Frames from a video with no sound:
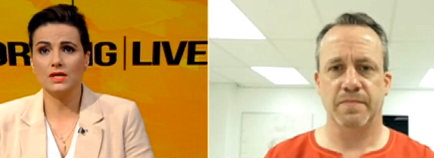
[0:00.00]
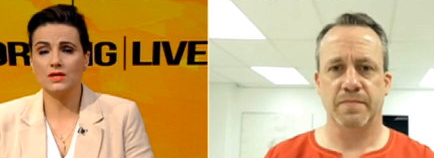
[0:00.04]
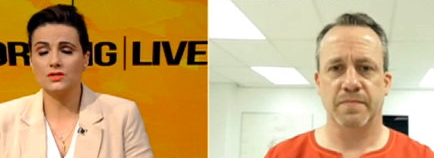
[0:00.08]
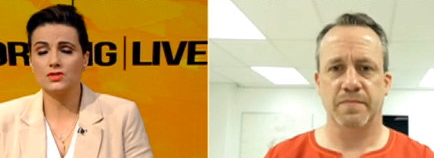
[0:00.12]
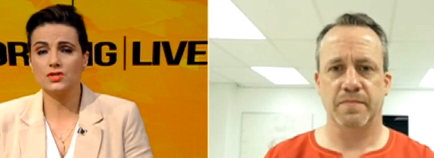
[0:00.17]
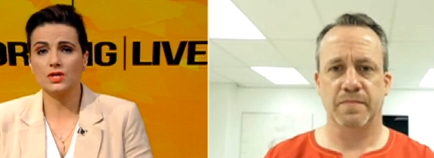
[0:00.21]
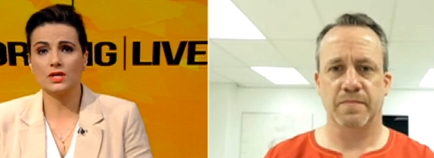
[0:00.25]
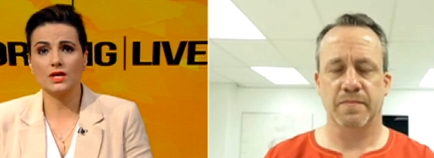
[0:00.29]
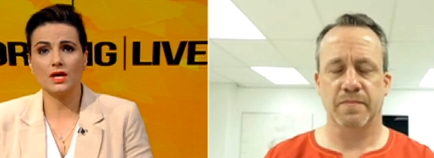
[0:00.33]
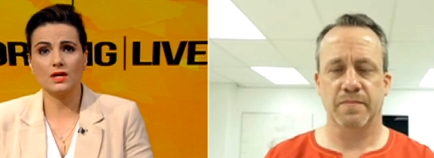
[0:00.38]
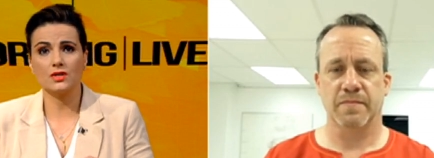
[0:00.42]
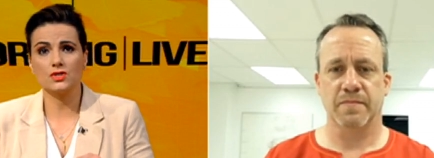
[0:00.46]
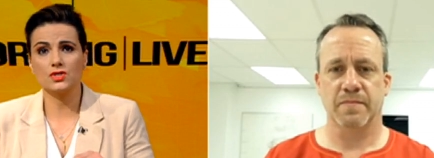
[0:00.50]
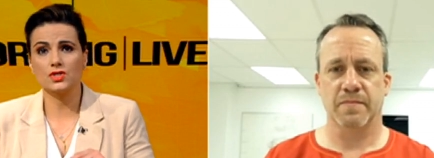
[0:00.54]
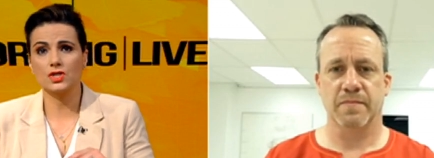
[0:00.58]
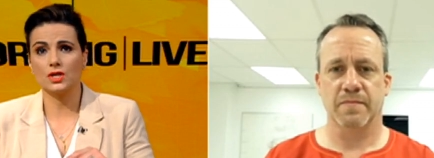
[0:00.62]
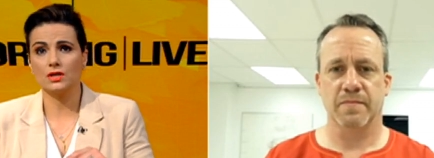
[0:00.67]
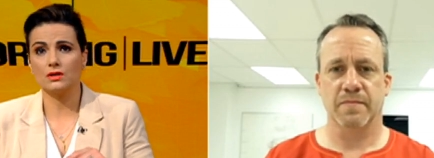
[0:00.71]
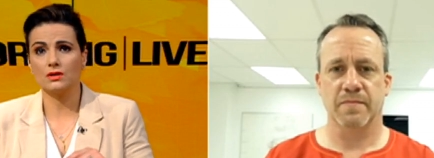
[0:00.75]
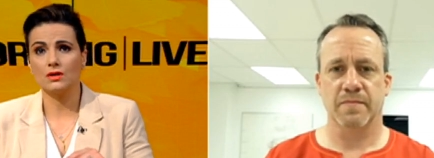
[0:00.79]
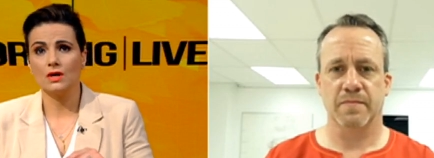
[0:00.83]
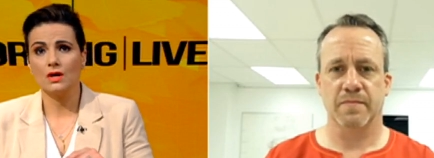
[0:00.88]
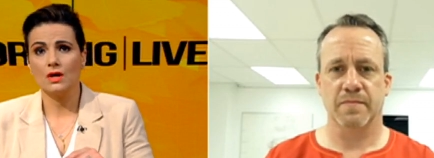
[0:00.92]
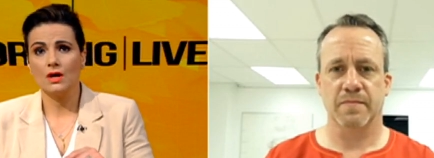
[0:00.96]
Speaker 1: the
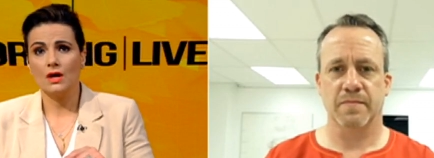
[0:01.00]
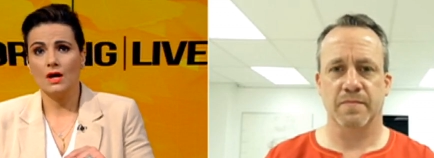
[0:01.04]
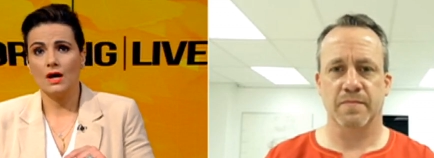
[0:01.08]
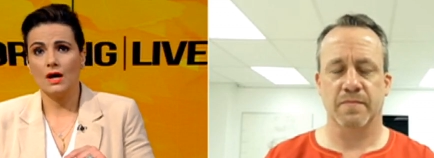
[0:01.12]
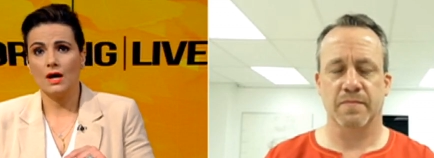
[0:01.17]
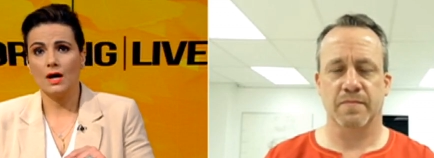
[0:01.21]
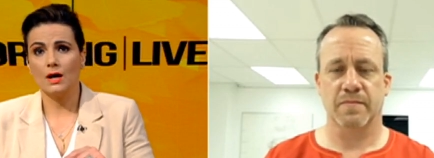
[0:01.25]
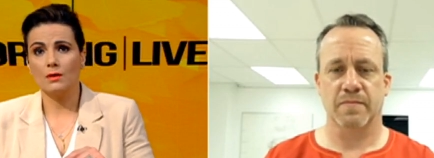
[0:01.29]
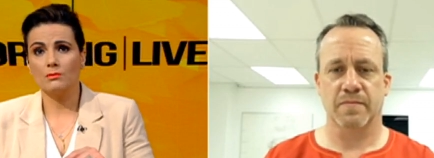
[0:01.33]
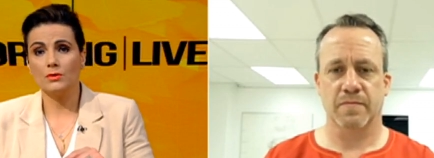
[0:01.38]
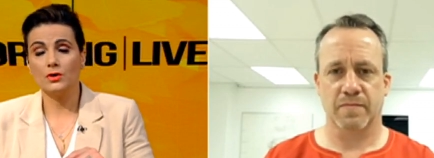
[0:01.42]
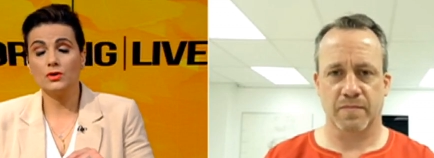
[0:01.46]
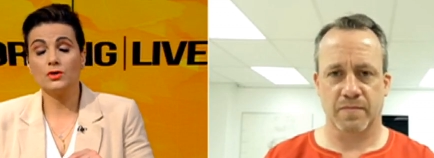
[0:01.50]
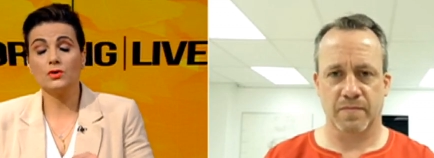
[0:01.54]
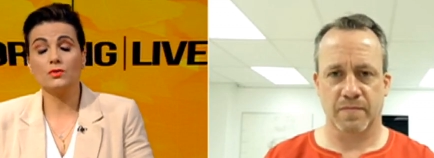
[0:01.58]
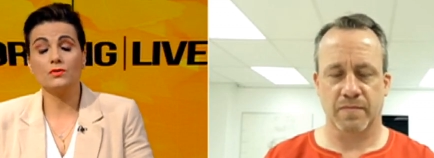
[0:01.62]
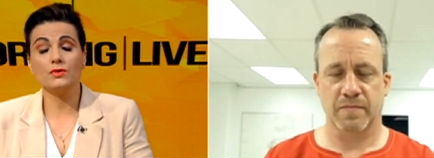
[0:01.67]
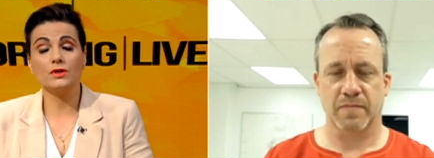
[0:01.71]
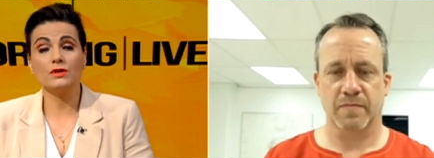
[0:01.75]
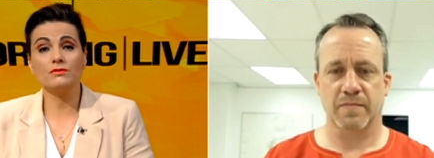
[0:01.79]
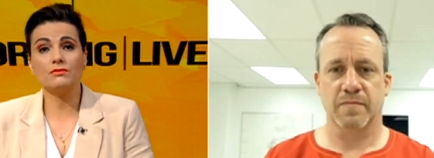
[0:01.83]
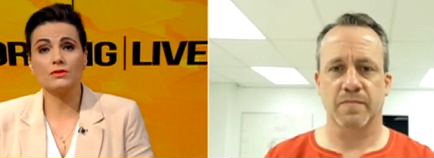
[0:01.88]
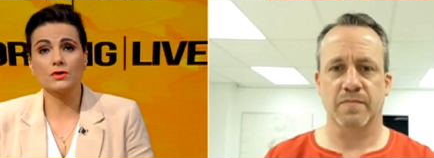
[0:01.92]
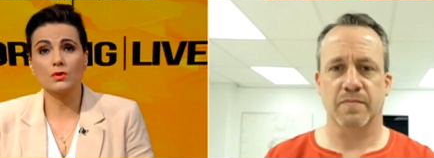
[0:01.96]
education. Um,
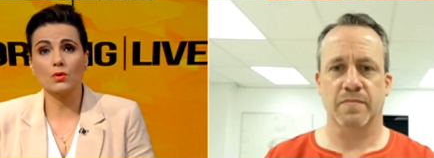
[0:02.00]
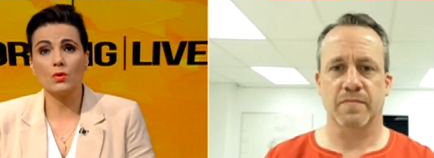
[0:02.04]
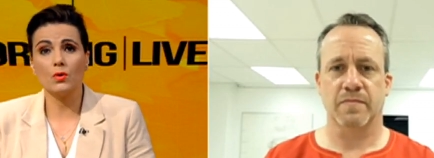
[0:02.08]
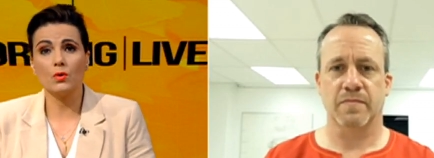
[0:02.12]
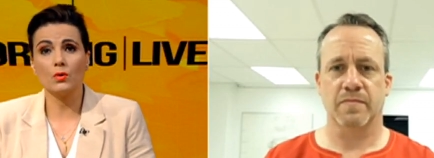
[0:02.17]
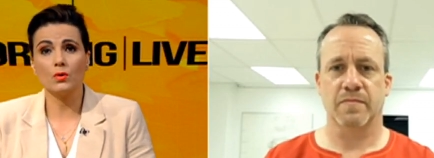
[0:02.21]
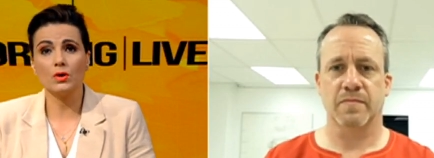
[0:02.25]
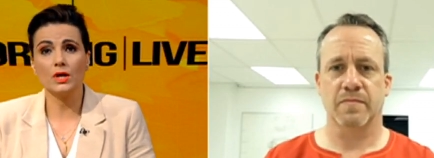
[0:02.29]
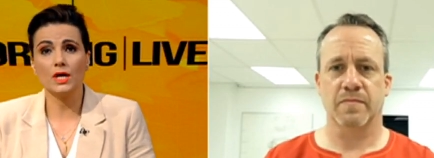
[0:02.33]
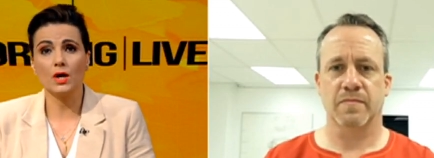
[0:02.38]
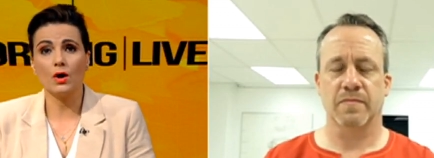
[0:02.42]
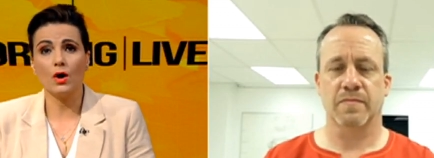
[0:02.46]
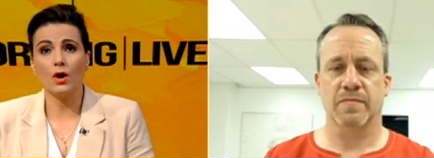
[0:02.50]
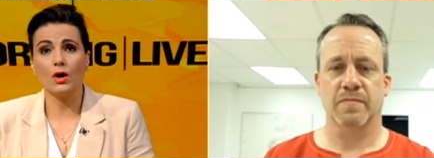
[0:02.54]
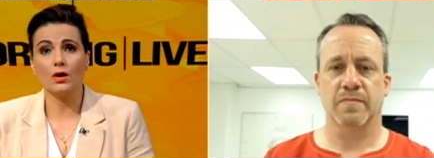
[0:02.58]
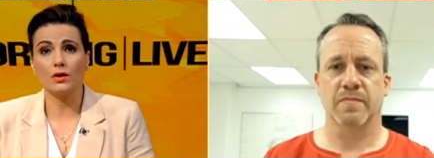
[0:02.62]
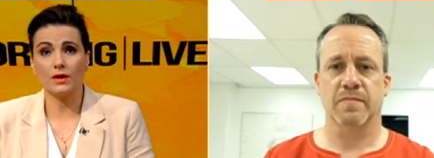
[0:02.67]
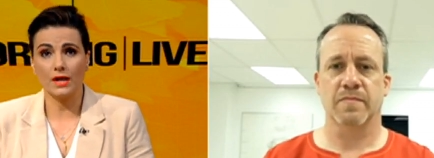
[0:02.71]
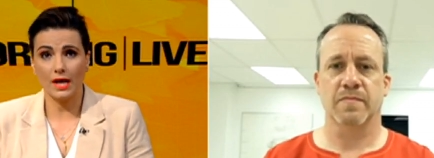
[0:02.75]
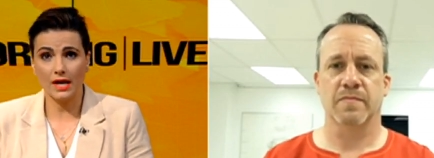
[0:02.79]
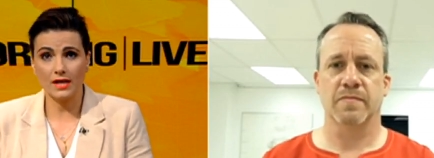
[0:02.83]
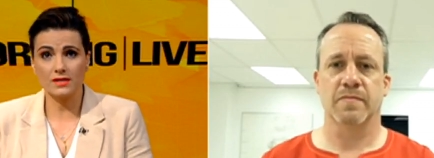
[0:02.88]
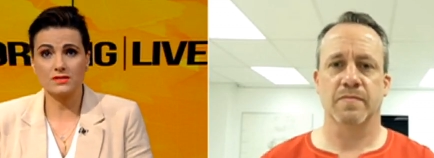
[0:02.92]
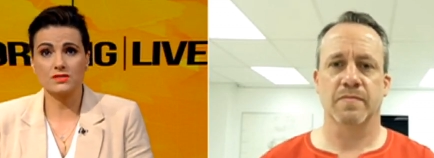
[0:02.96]
you're even calling
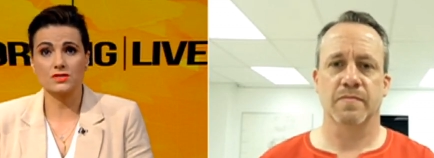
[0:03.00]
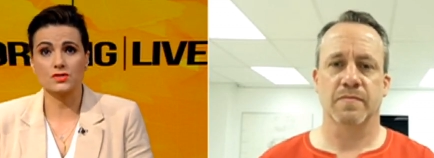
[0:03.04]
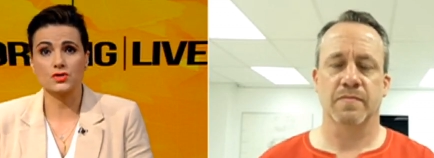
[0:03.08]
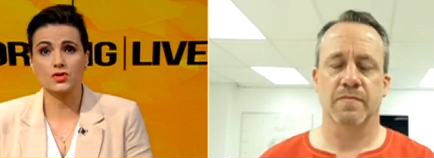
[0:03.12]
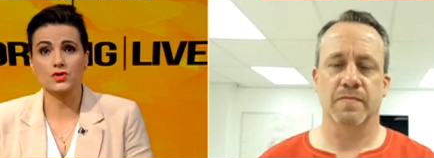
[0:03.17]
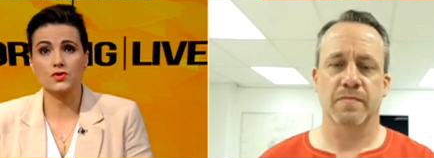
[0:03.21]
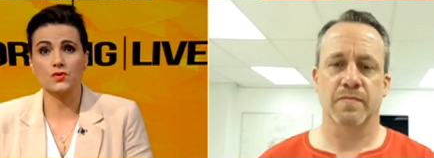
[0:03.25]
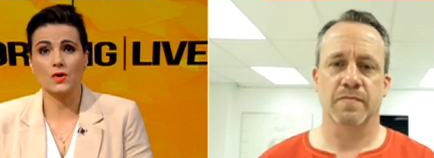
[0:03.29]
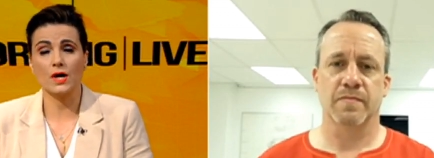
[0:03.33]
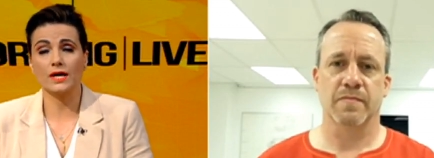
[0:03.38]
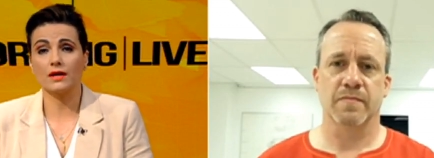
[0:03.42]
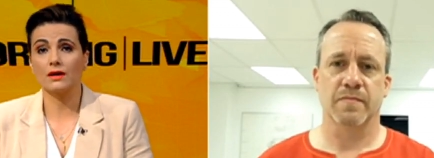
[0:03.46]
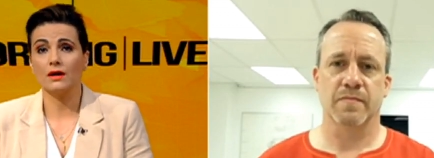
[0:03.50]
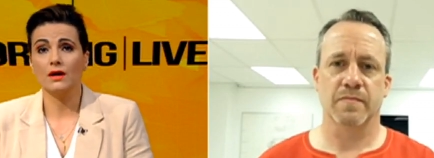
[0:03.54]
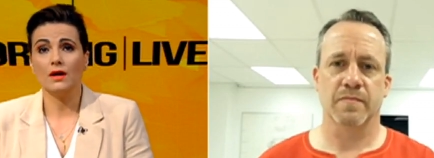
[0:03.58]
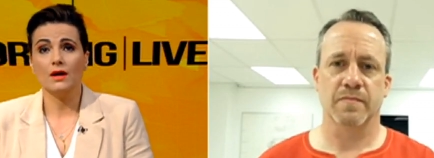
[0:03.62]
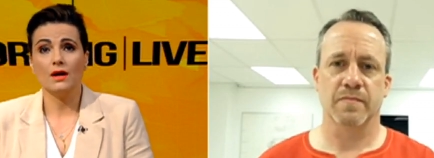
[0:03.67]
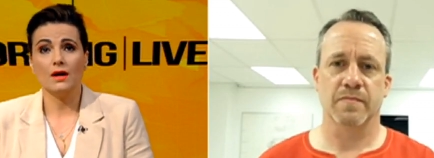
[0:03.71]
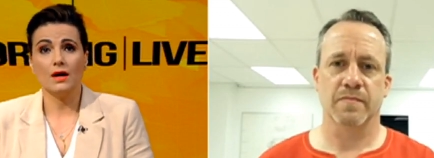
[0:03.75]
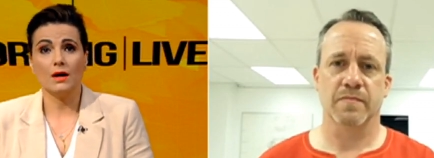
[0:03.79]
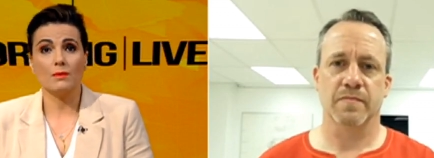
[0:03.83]
on, as a strike,